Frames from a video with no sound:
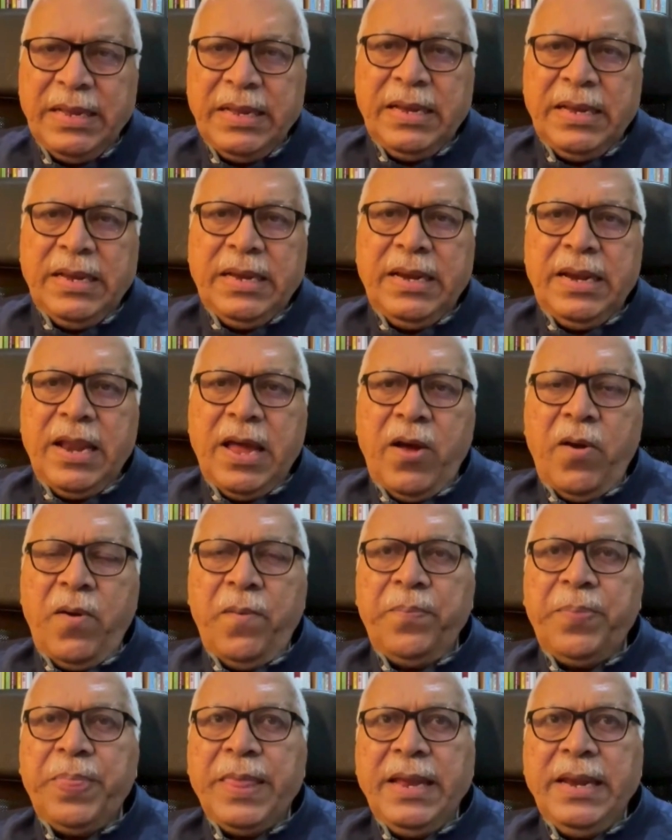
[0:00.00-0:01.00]
Now,
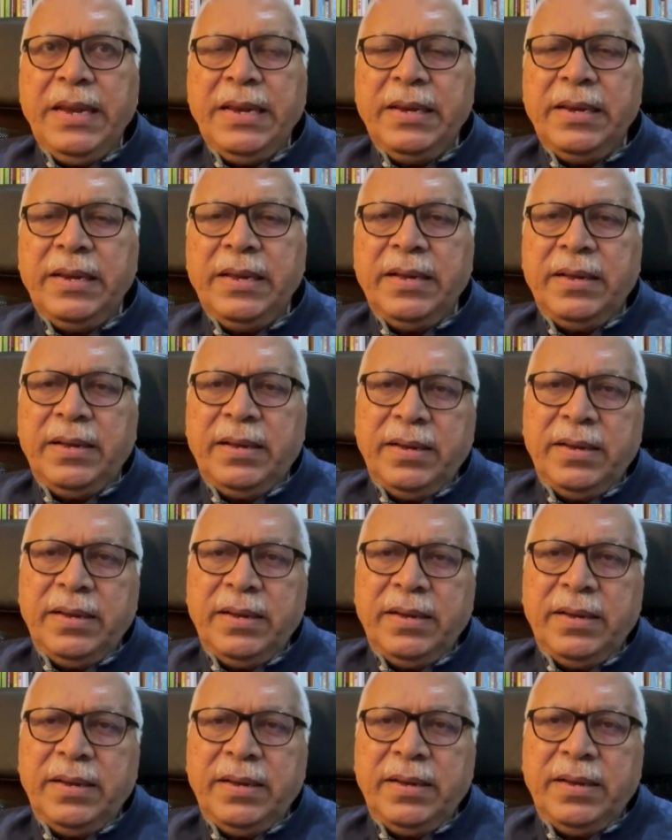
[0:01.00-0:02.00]
in uh,
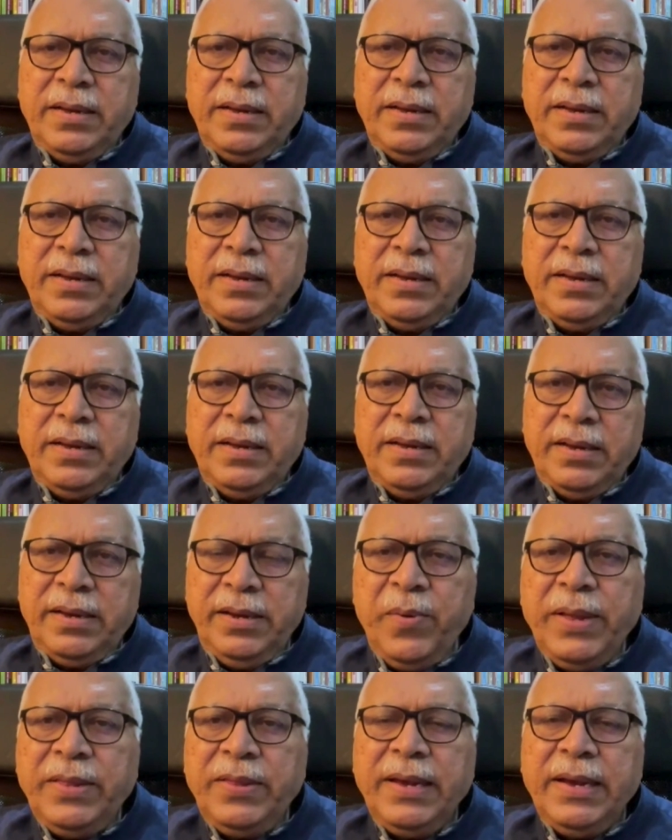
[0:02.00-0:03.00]
USA, uh,
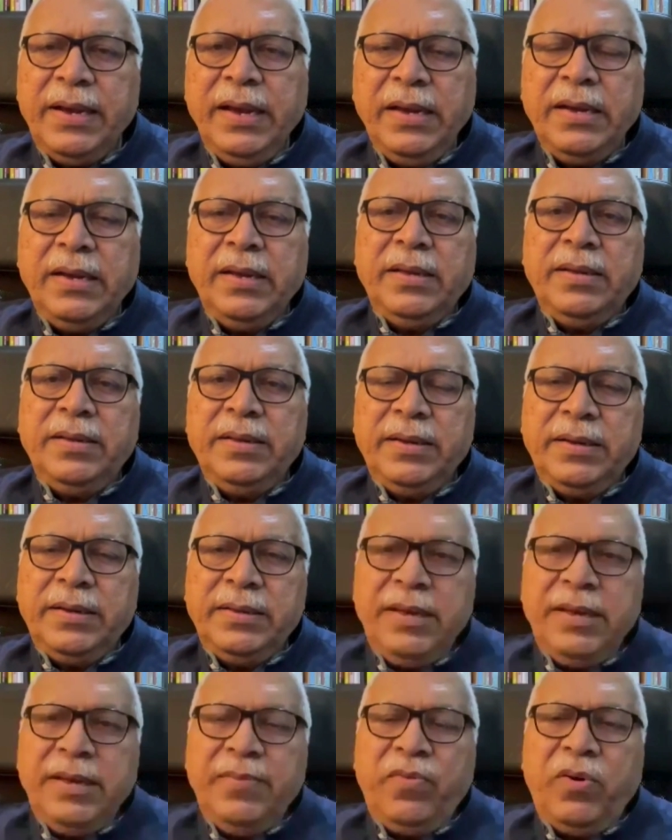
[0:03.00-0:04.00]
they
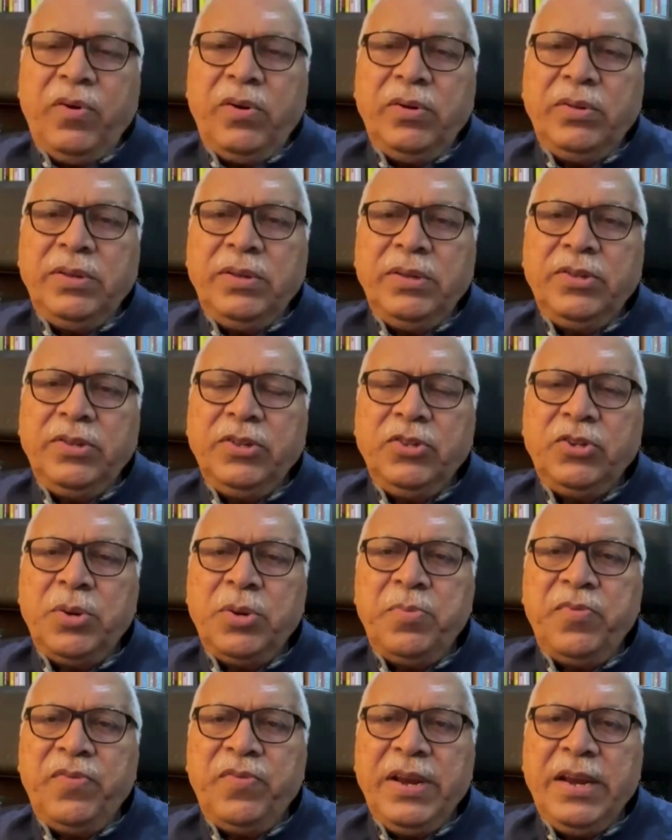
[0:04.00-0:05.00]
follow the system
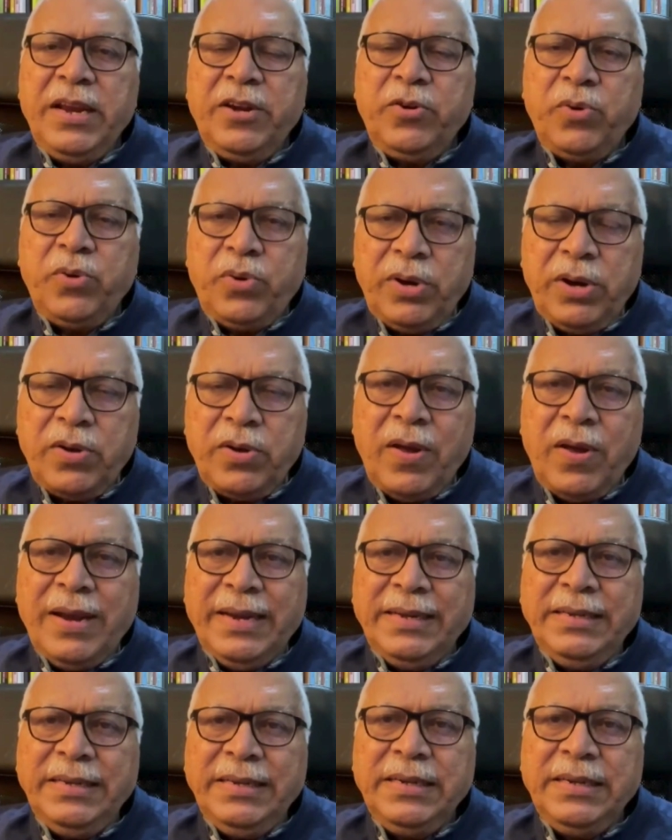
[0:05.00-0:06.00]
of electoral
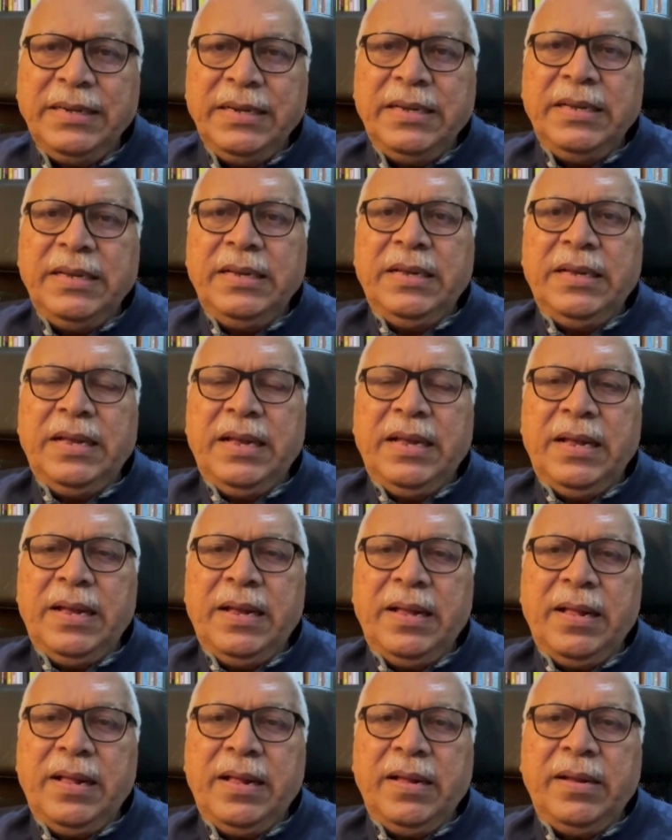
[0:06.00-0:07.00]
college,
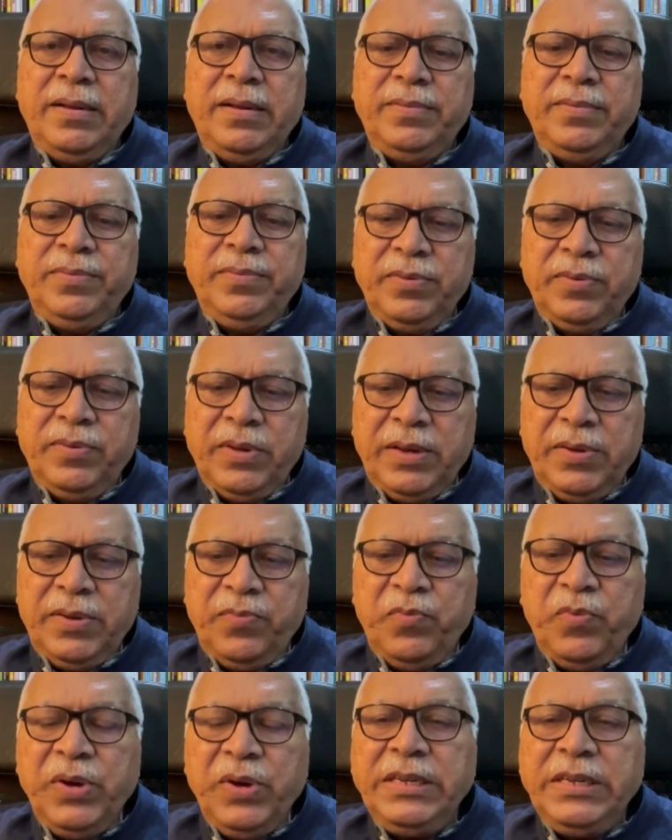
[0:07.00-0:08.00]
um,
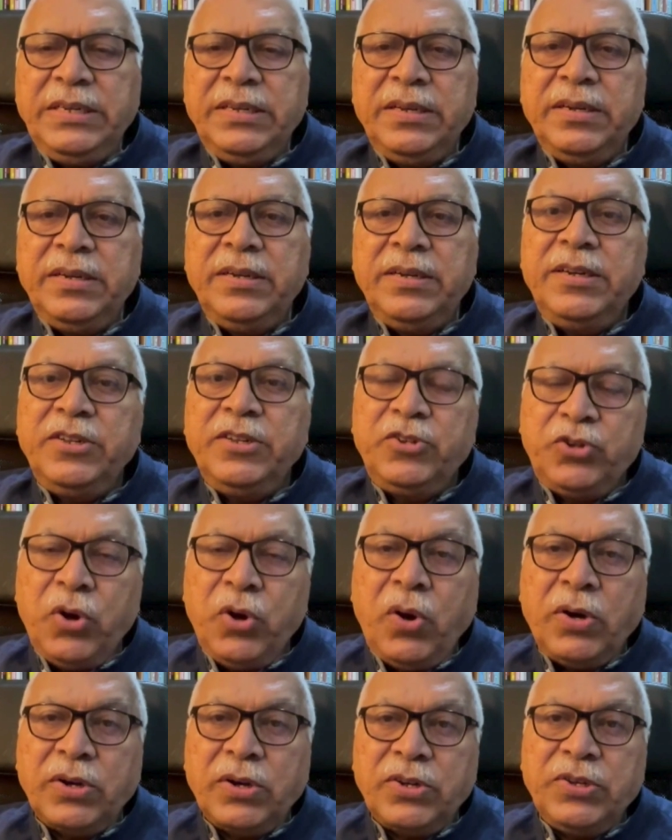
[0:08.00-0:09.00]
which
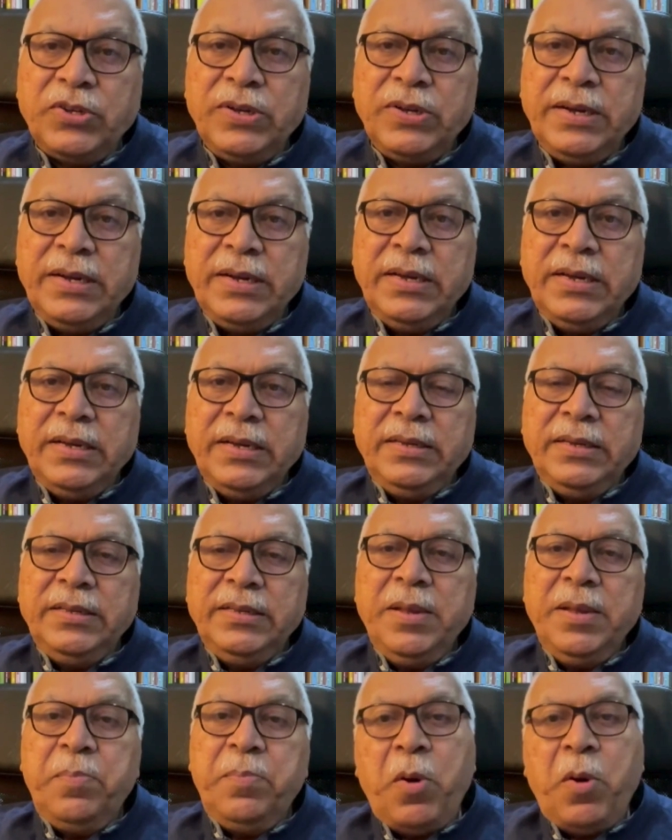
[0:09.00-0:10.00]
distorts
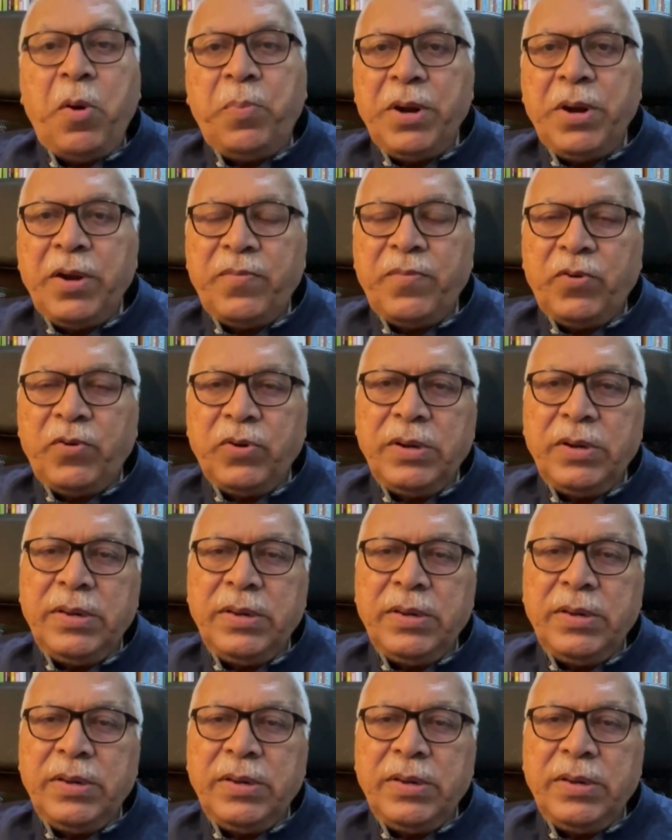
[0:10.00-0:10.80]
the popular vote.